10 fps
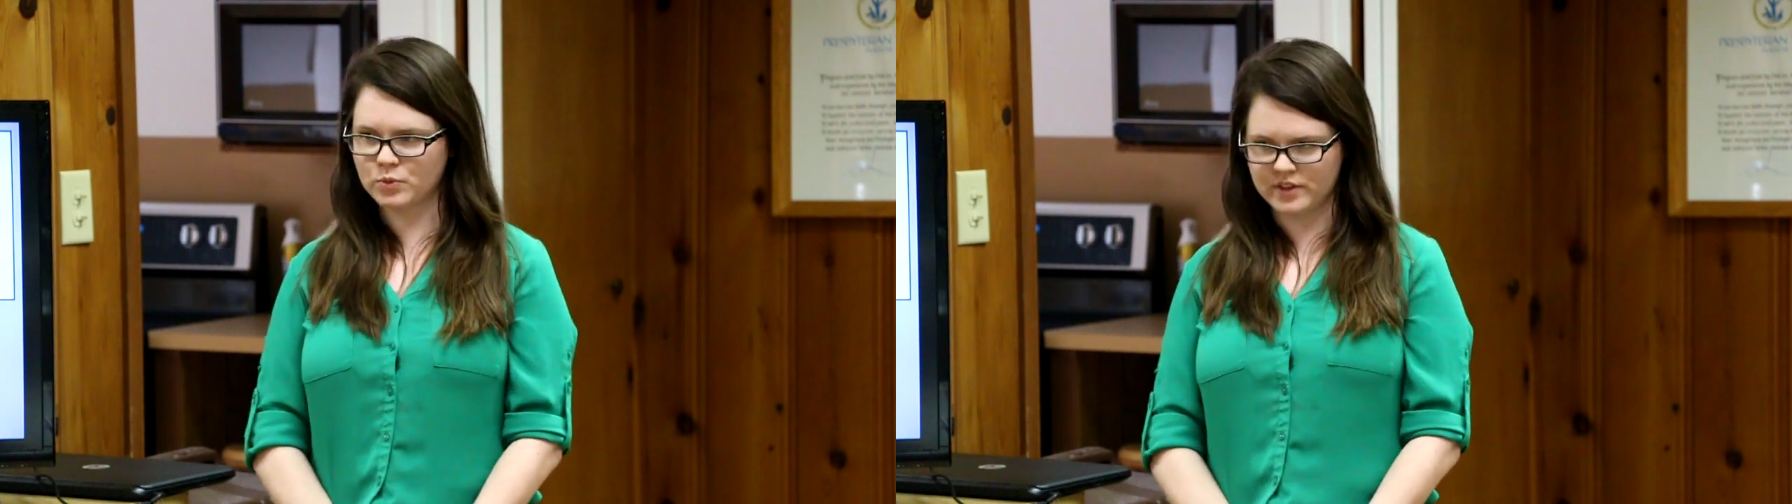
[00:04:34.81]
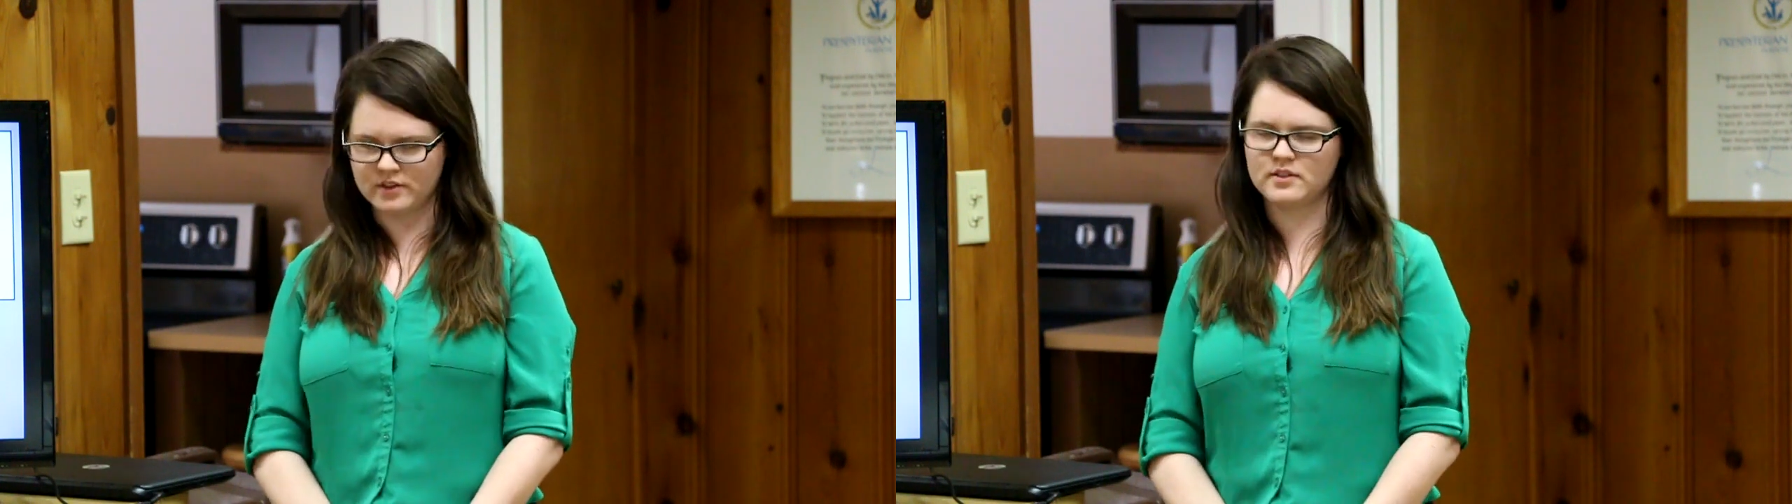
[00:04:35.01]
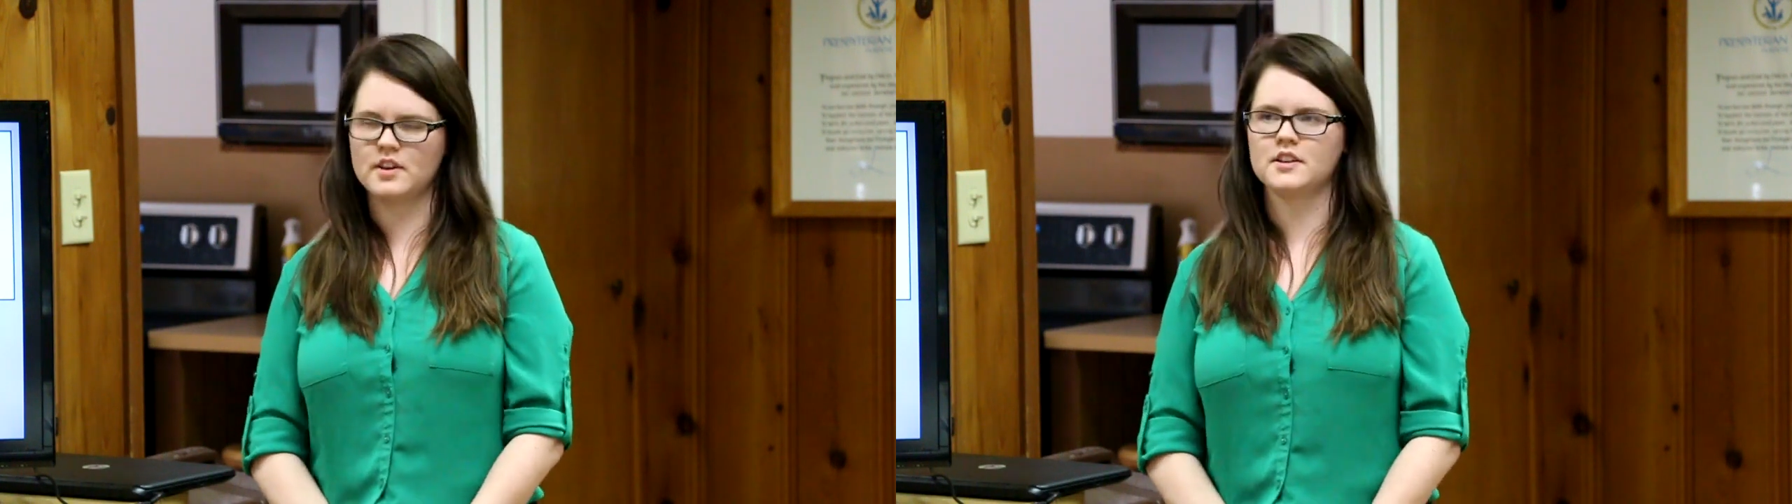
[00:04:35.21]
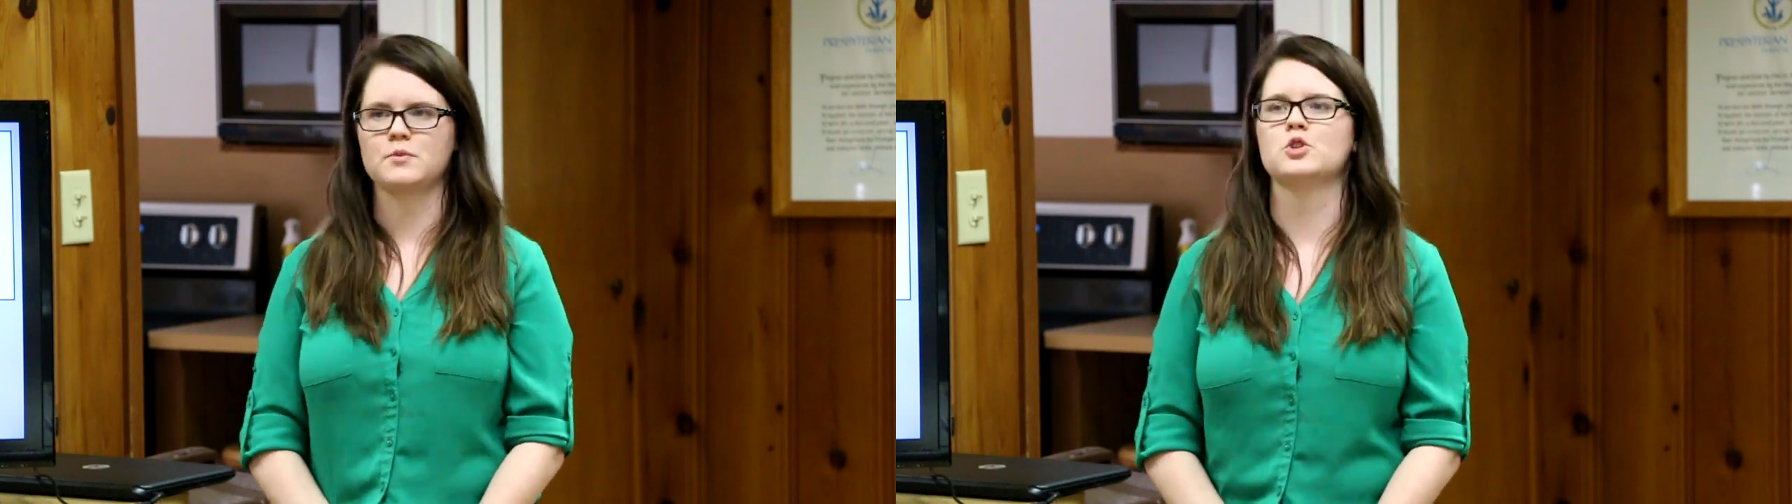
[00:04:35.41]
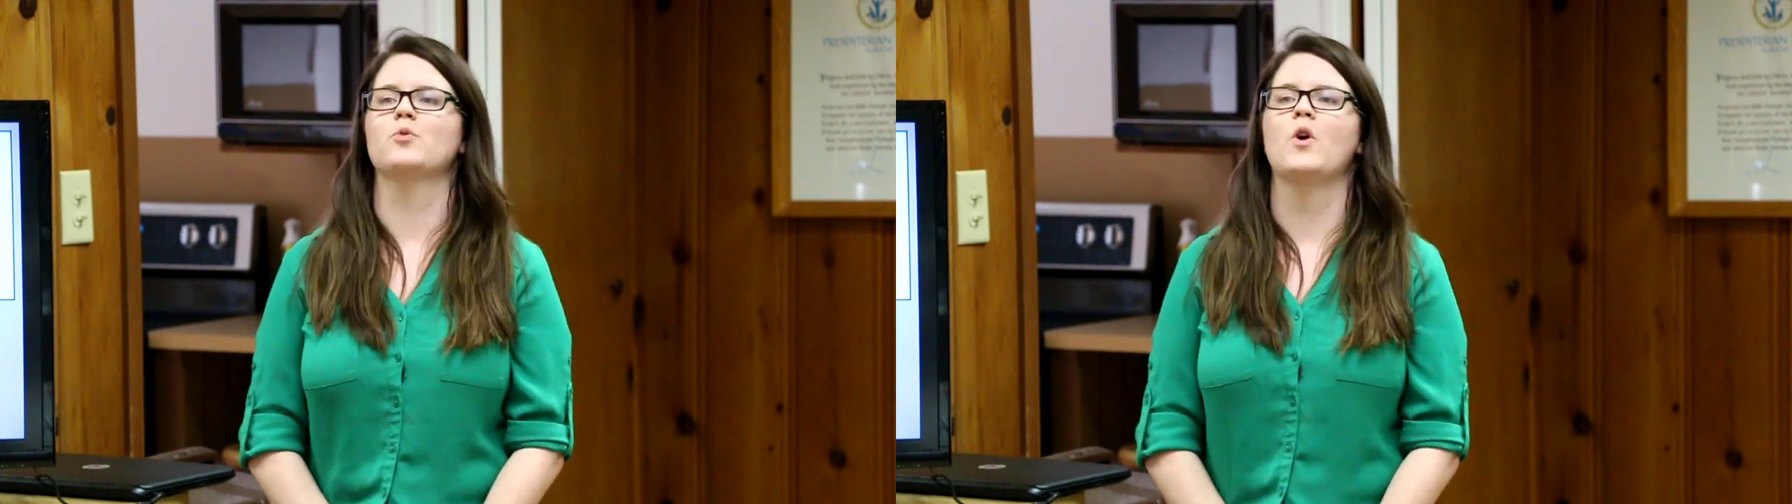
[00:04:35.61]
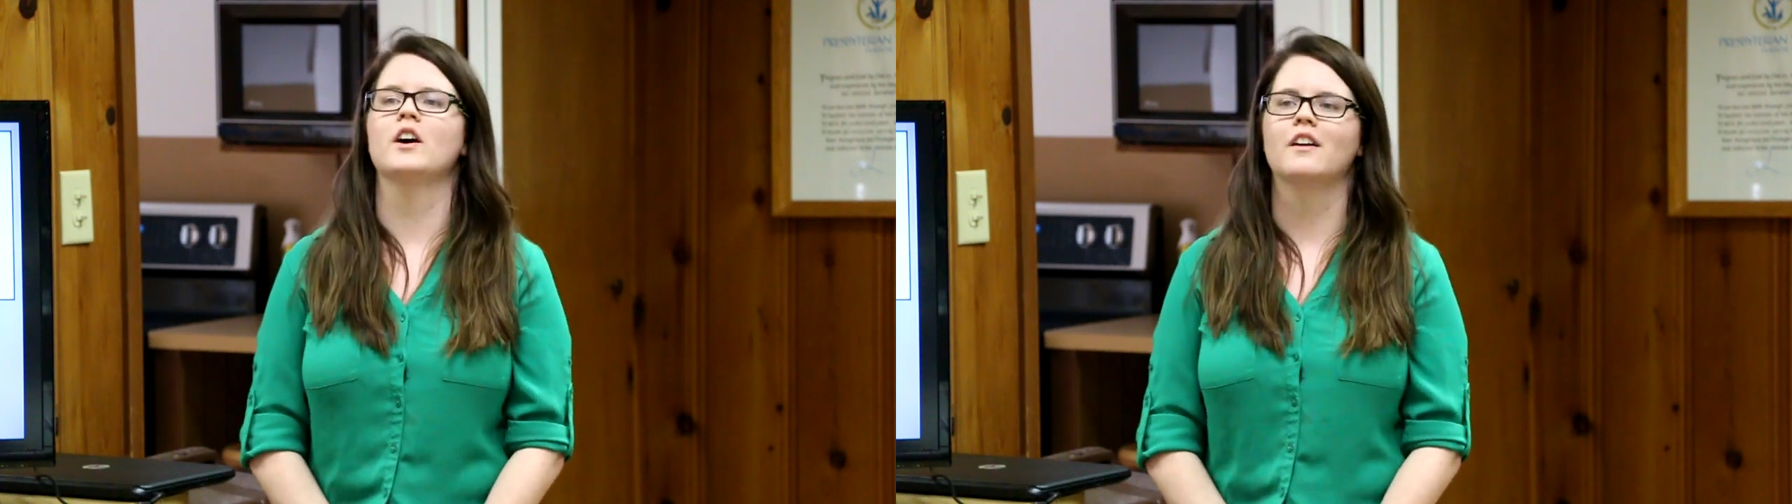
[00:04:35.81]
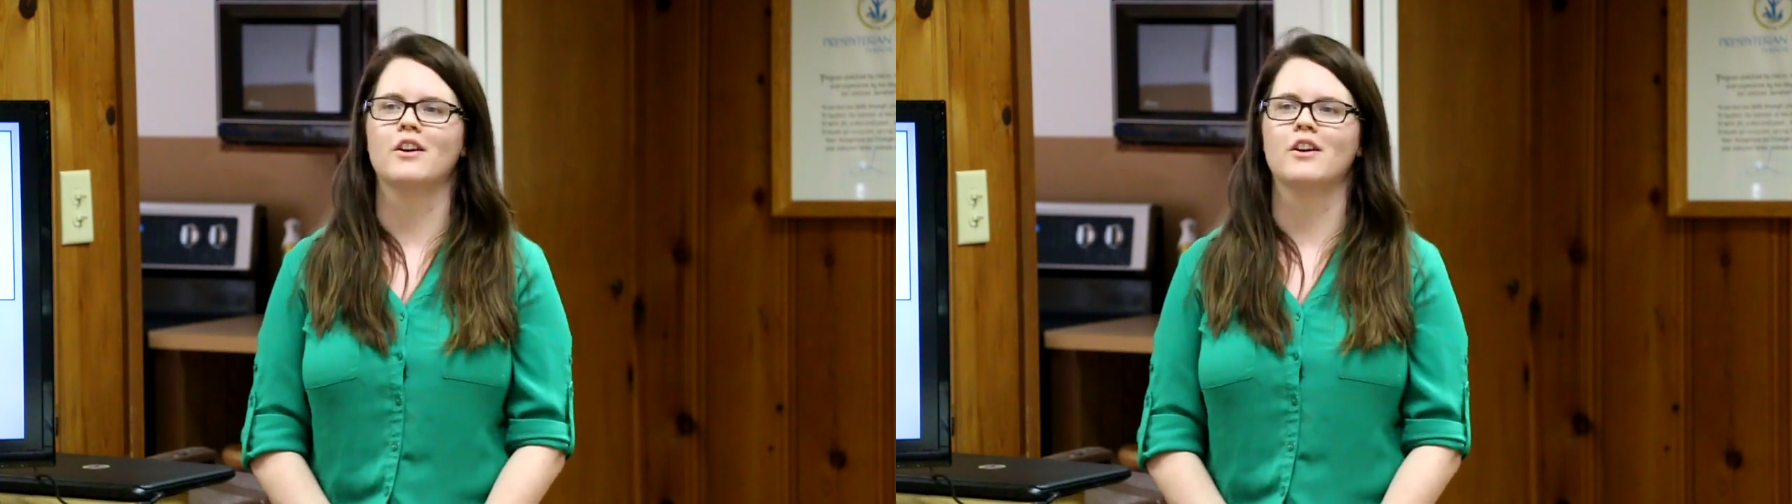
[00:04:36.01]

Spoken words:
with the exception of one,